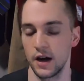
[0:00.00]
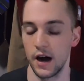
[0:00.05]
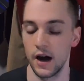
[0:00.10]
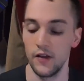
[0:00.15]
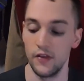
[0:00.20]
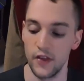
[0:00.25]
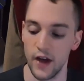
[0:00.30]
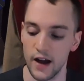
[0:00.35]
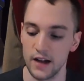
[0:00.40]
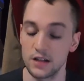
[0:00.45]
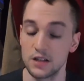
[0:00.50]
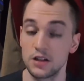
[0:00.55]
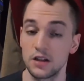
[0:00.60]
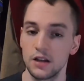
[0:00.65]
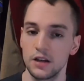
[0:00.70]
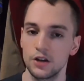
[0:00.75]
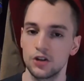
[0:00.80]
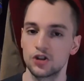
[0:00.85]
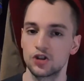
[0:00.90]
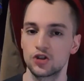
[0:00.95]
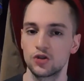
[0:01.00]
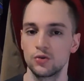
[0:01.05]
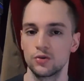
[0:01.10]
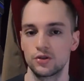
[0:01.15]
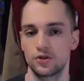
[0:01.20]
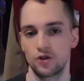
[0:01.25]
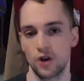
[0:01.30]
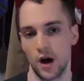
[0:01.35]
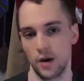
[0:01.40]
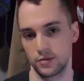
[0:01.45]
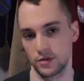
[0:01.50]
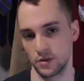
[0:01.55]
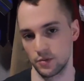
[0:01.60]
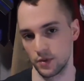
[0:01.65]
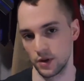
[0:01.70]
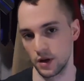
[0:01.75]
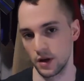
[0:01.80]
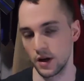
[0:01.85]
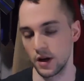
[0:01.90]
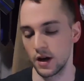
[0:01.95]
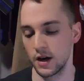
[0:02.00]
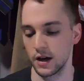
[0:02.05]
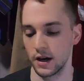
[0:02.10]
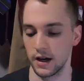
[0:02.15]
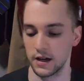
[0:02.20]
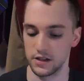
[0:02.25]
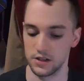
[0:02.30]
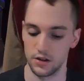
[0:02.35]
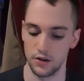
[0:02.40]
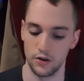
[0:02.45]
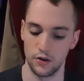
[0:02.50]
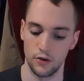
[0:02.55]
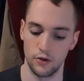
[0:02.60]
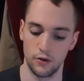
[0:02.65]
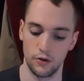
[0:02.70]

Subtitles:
And that's the issue with dropshipping. Guys,